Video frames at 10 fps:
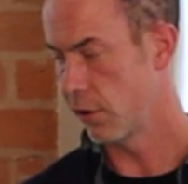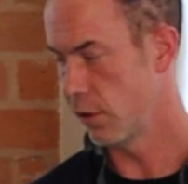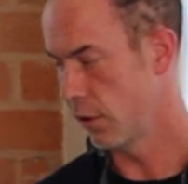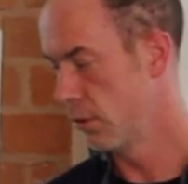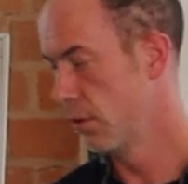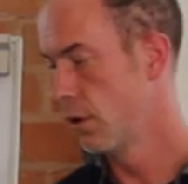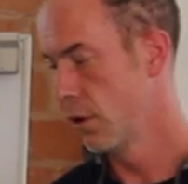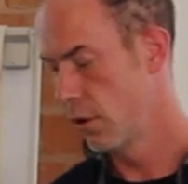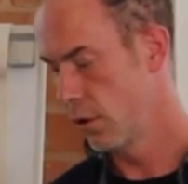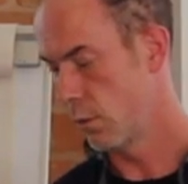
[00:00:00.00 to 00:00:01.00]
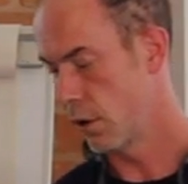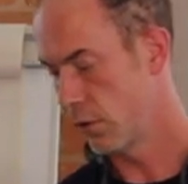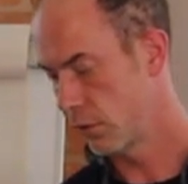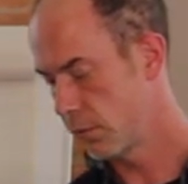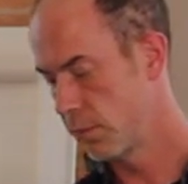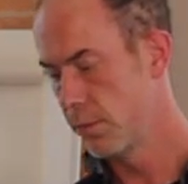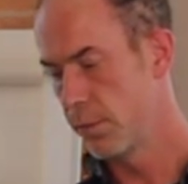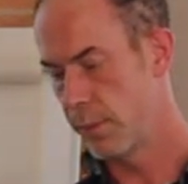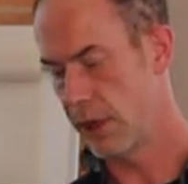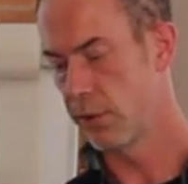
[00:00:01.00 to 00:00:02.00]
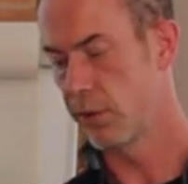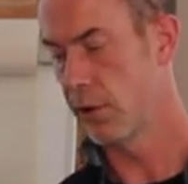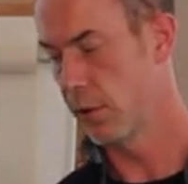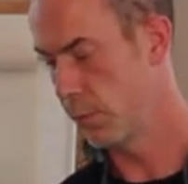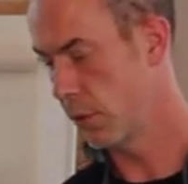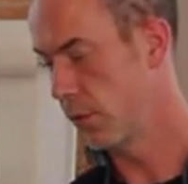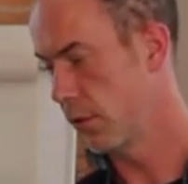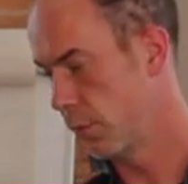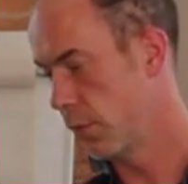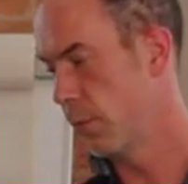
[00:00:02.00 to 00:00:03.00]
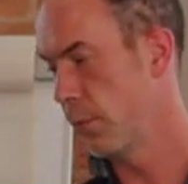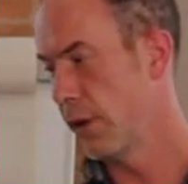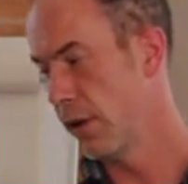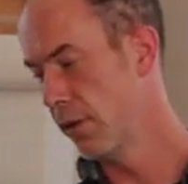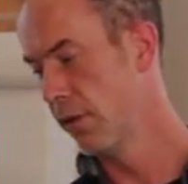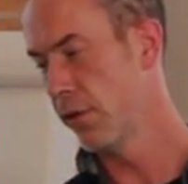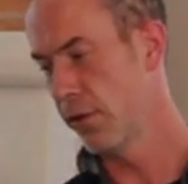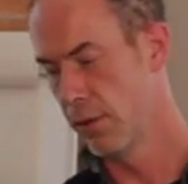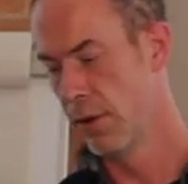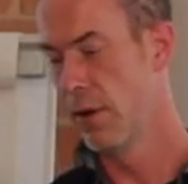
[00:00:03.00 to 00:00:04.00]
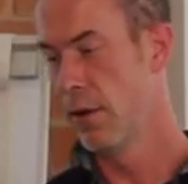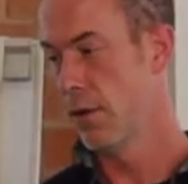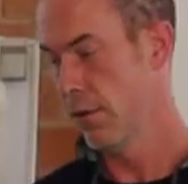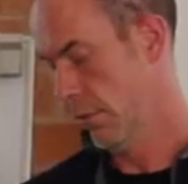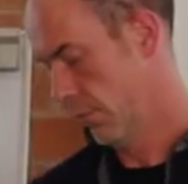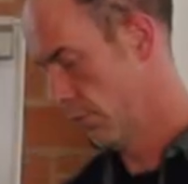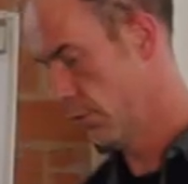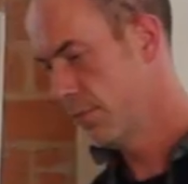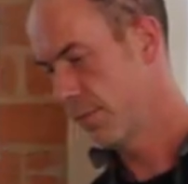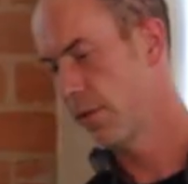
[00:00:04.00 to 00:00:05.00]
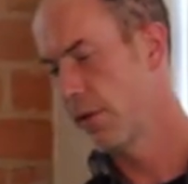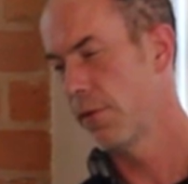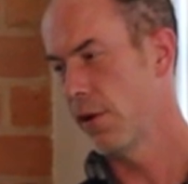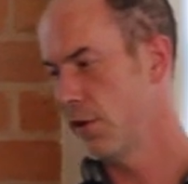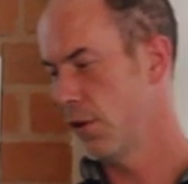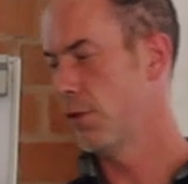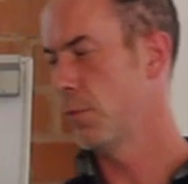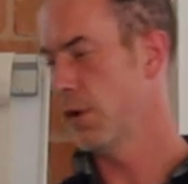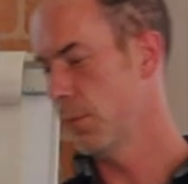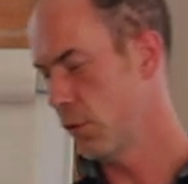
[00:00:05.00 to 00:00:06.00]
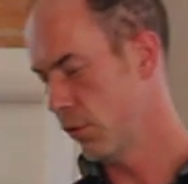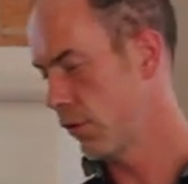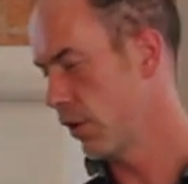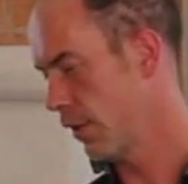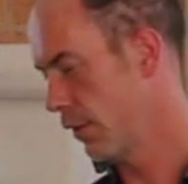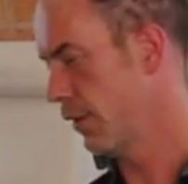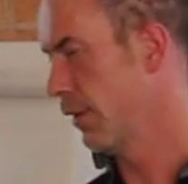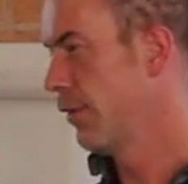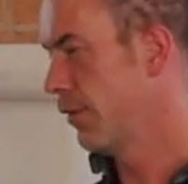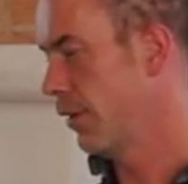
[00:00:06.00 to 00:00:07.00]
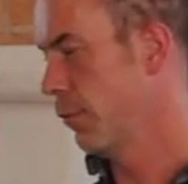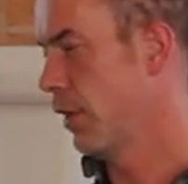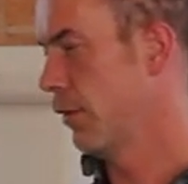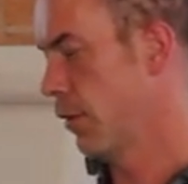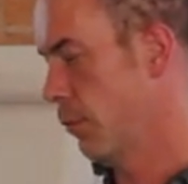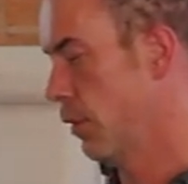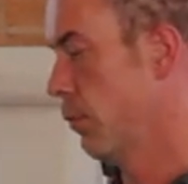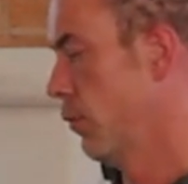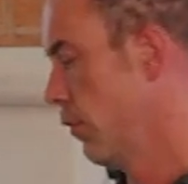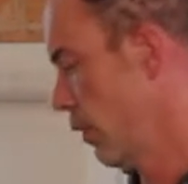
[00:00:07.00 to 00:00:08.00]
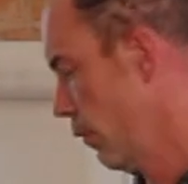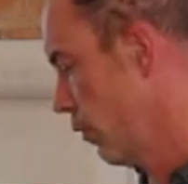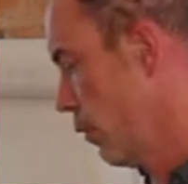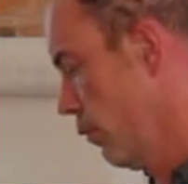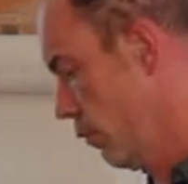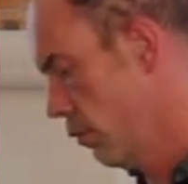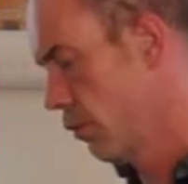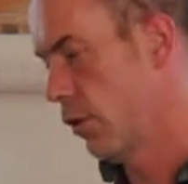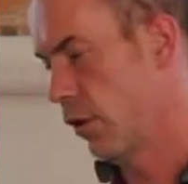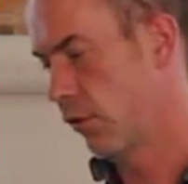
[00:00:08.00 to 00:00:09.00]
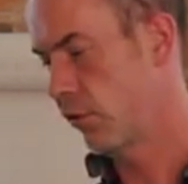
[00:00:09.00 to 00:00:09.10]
to you whilst bouncing a ball on my back difficult. If I do a bit more tricky things, it makes it a bit more difficult, like